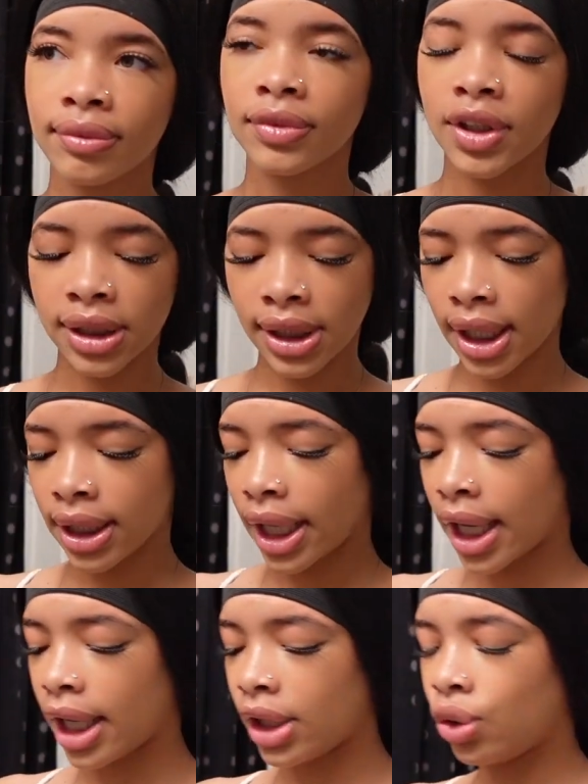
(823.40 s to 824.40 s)
Just like
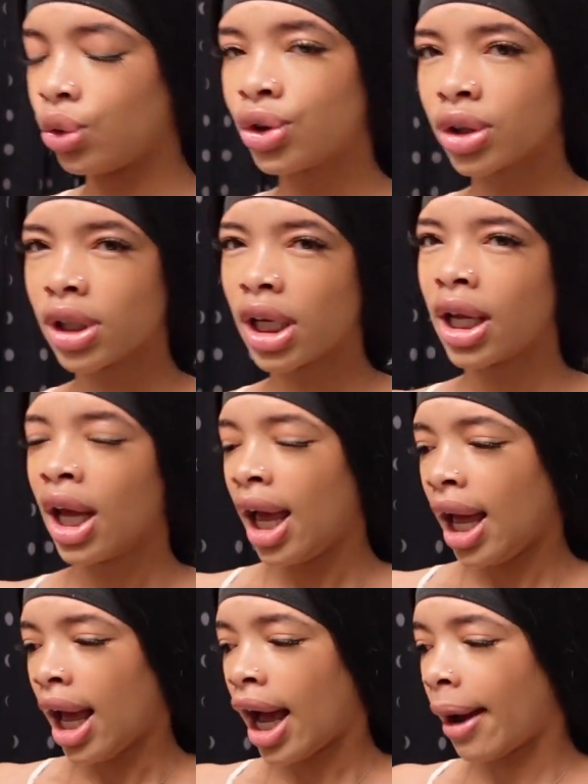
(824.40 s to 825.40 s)
that. And usually
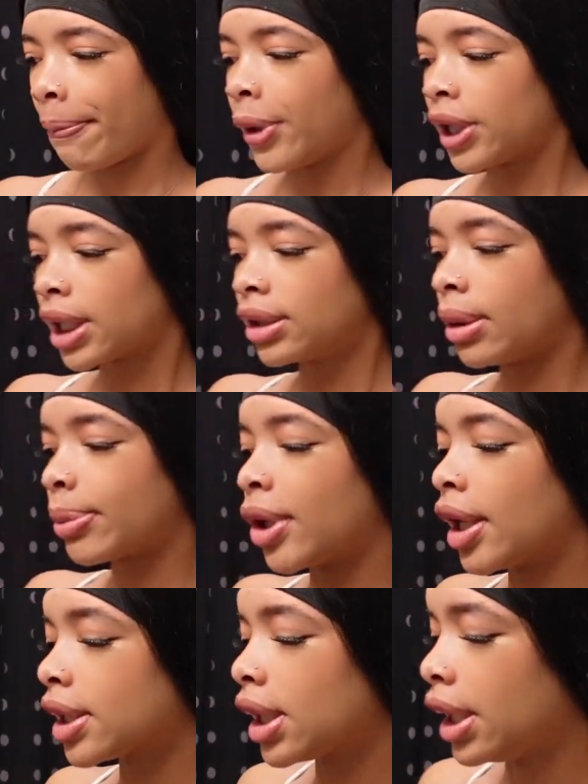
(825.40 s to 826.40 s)
I put the lip
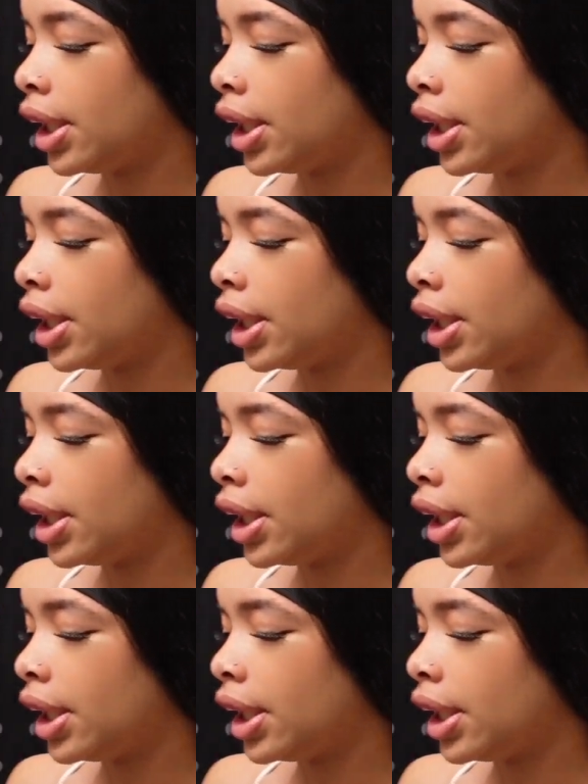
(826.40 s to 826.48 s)
gloss in